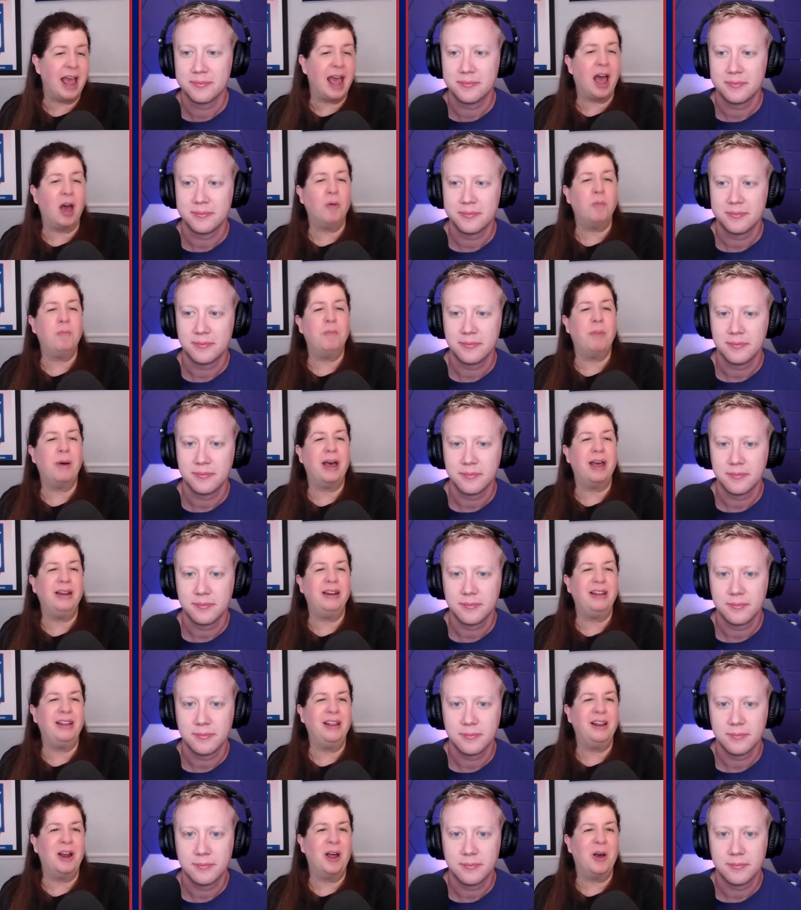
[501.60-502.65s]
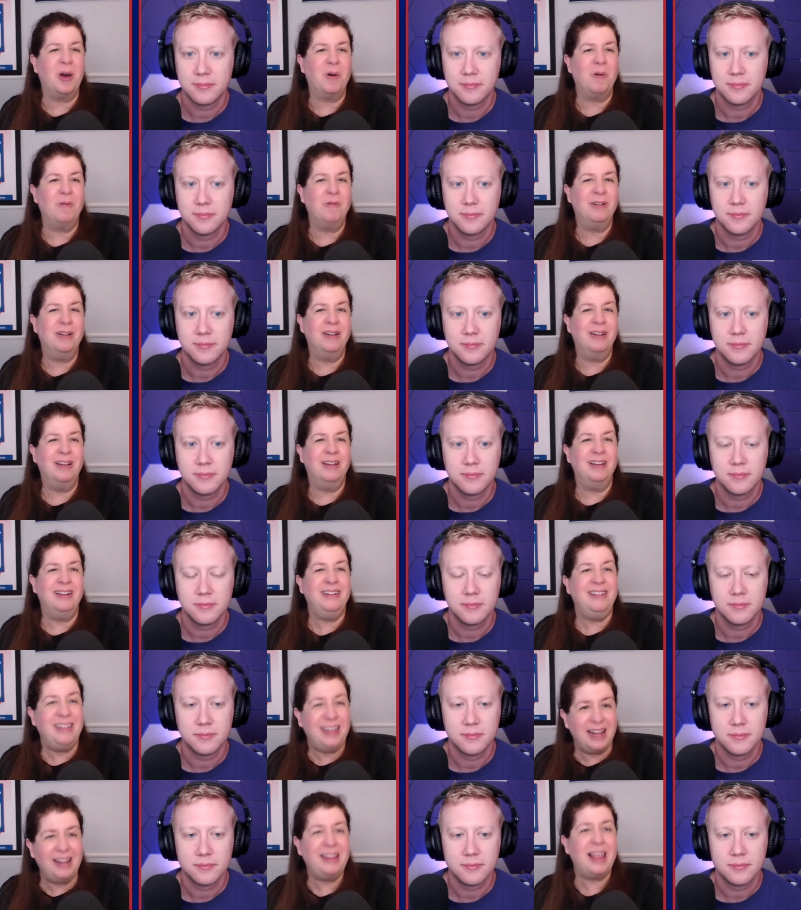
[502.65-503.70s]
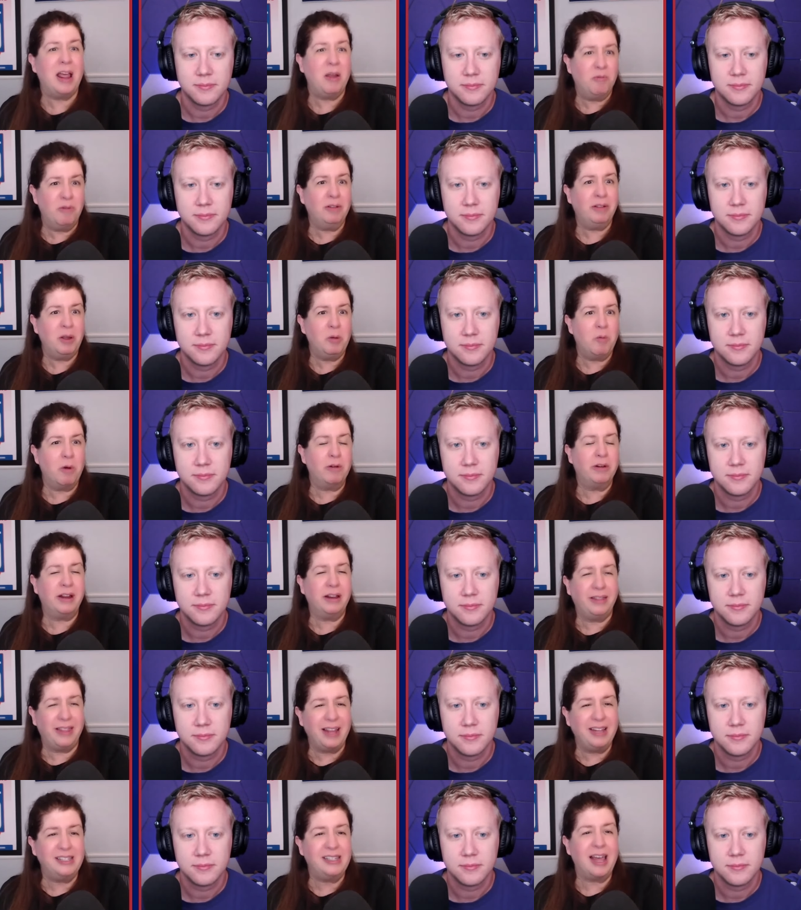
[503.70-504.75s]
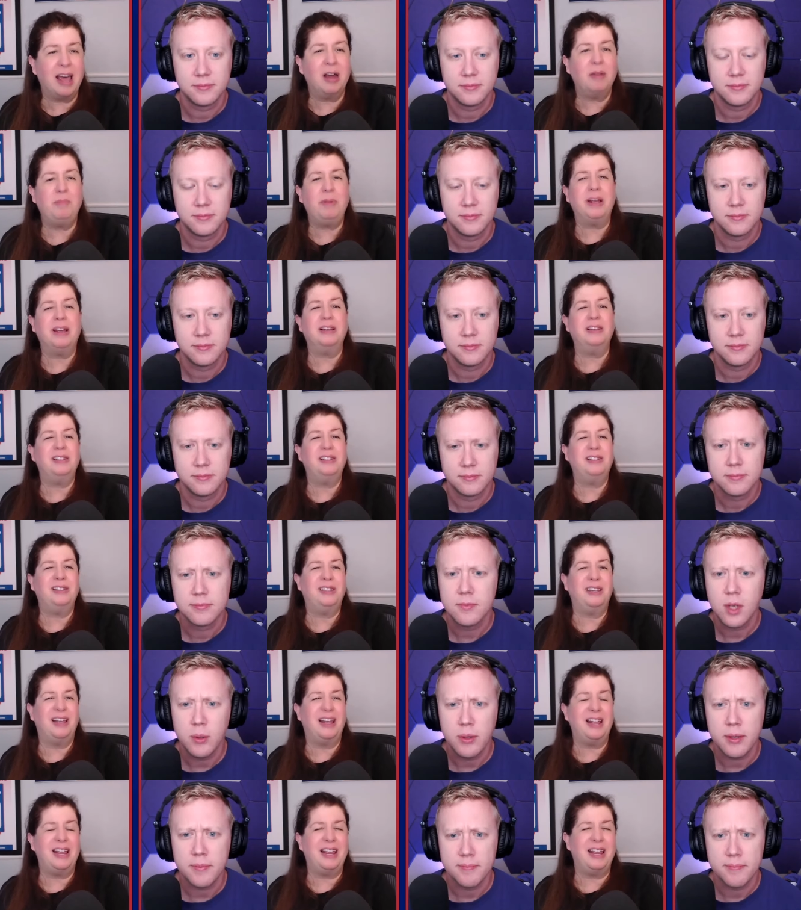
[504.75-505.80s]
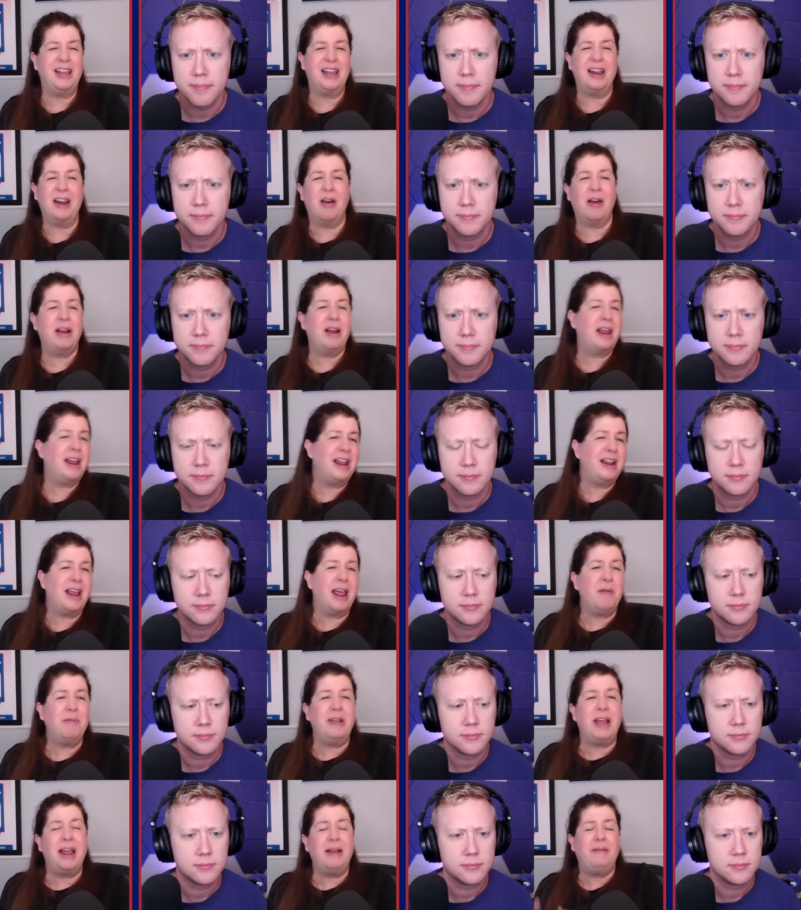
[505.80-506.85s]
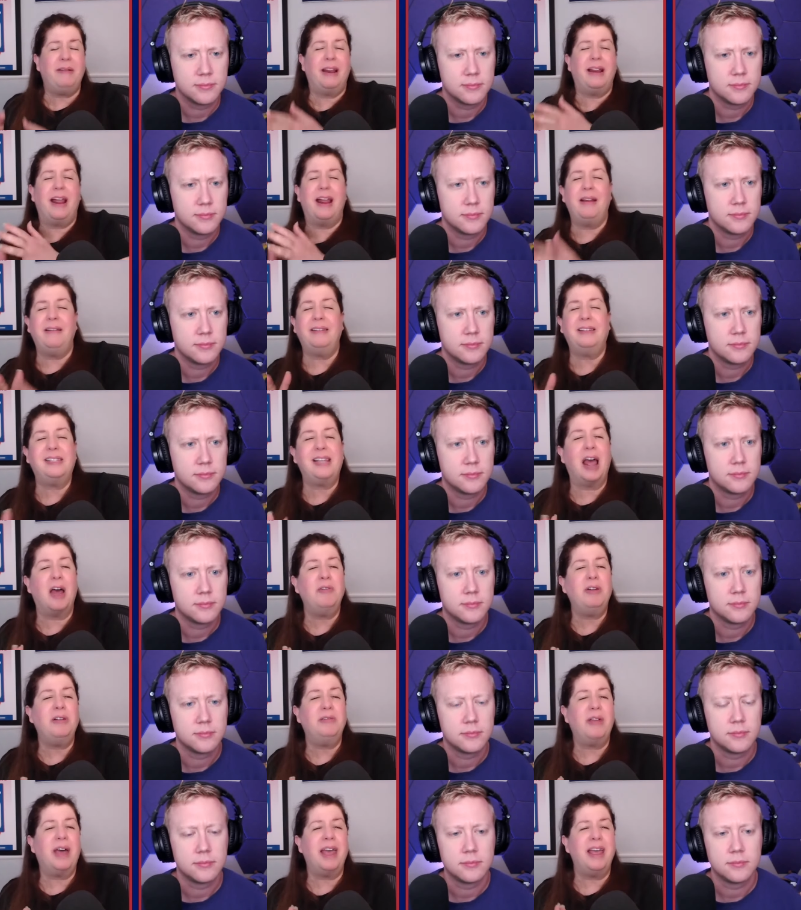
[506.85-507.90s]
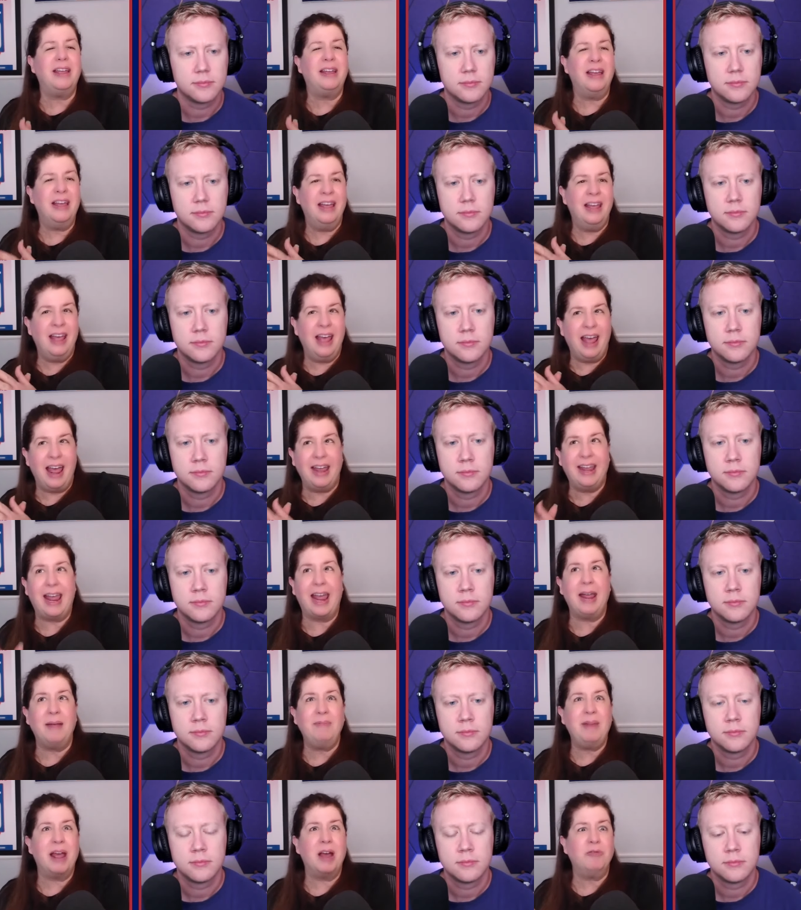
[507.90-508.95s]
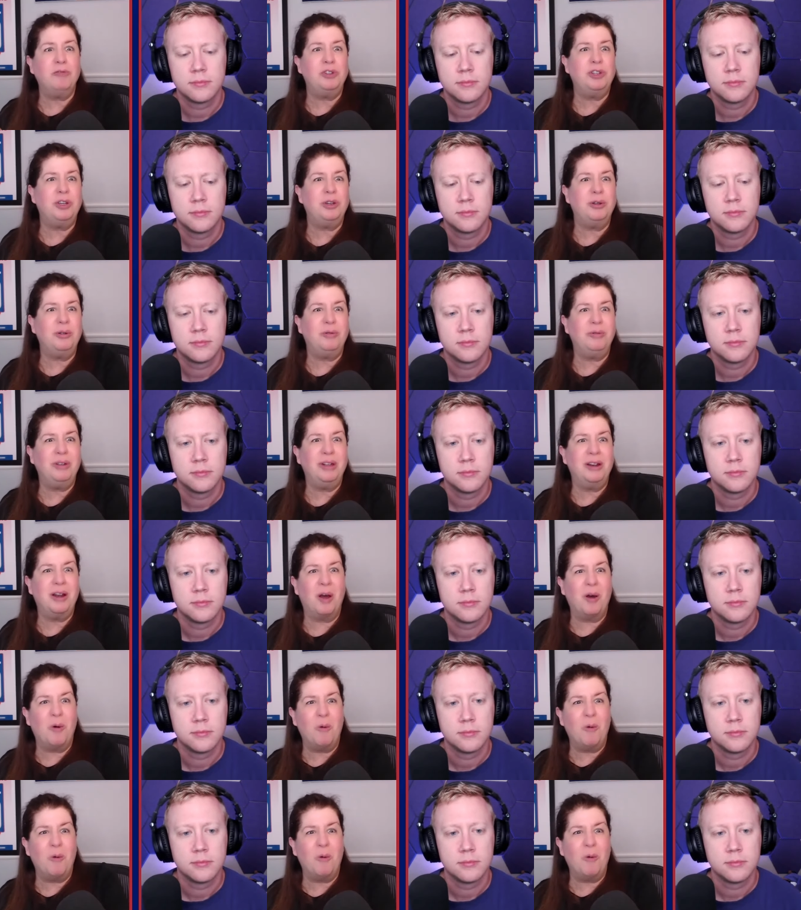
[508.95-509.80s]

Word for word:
Speaker 1: out, but you know. Did they really work things out? Because, you know, it sounded like it came down to, you know,